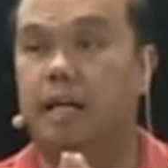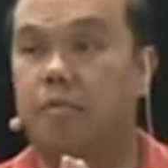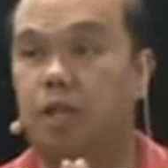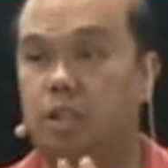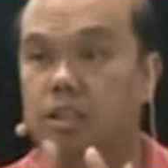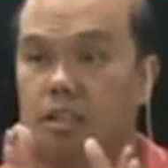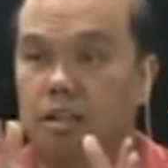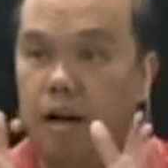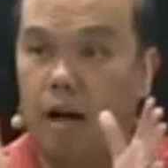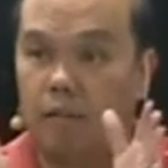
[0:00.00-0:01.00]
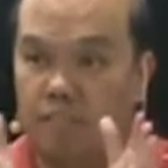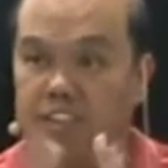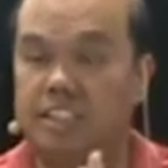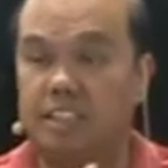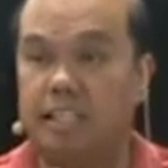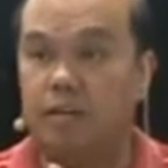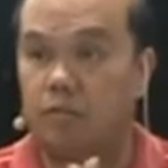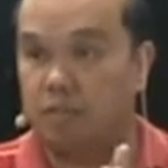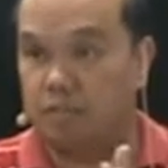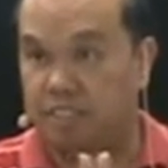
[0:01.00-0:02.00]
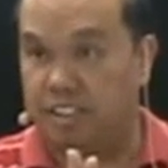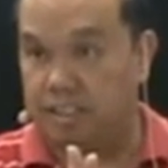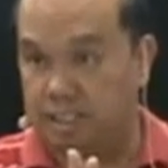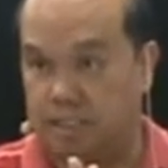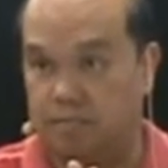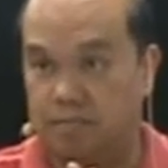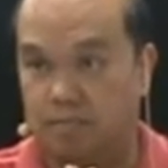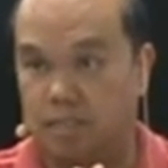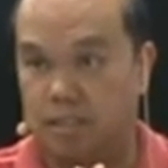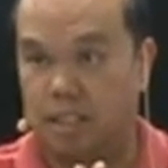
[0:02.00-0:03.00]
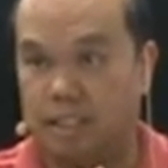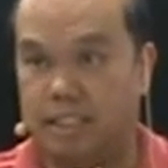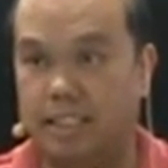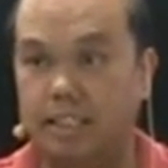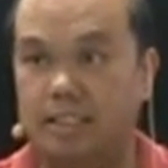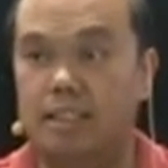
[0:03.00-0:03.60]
airbrush. I will thin it down to a thinness. Okay.